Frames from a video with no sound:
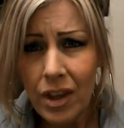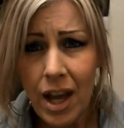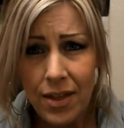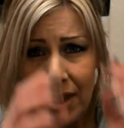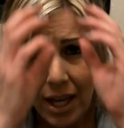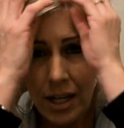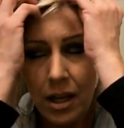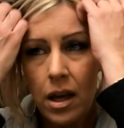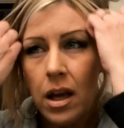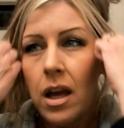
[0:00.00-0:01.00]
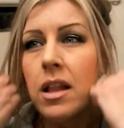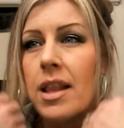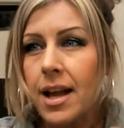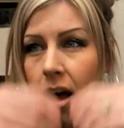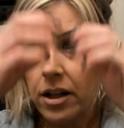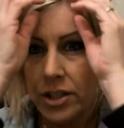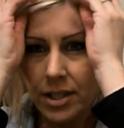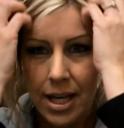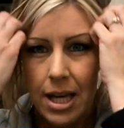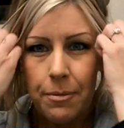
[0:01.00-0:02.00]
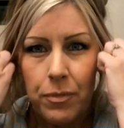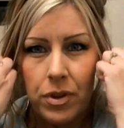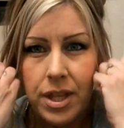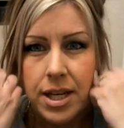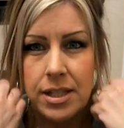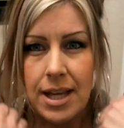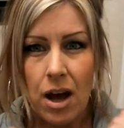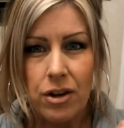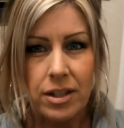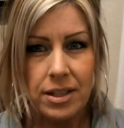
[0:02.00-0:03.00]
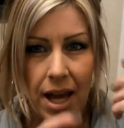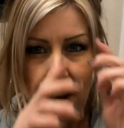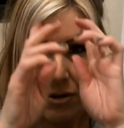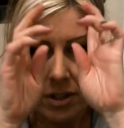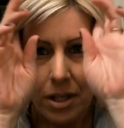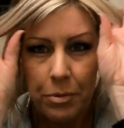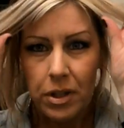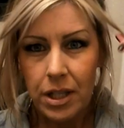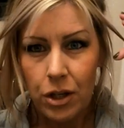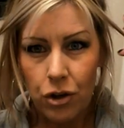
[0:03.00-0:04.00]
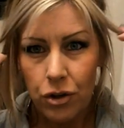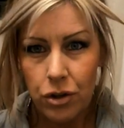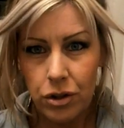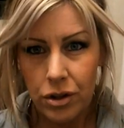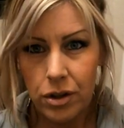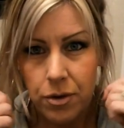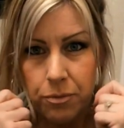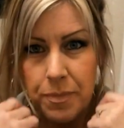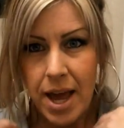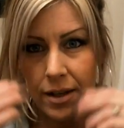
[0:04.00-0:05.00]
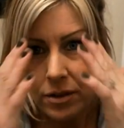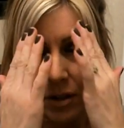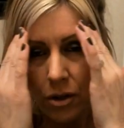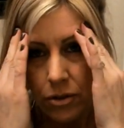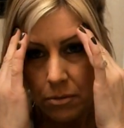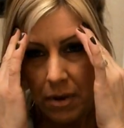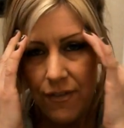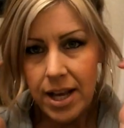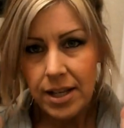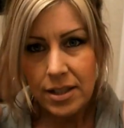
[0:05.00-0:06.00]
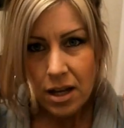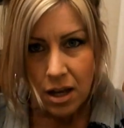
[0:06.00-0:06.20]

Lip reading: and then I'll just keep these out because I don't typically curl the bangs close to my face.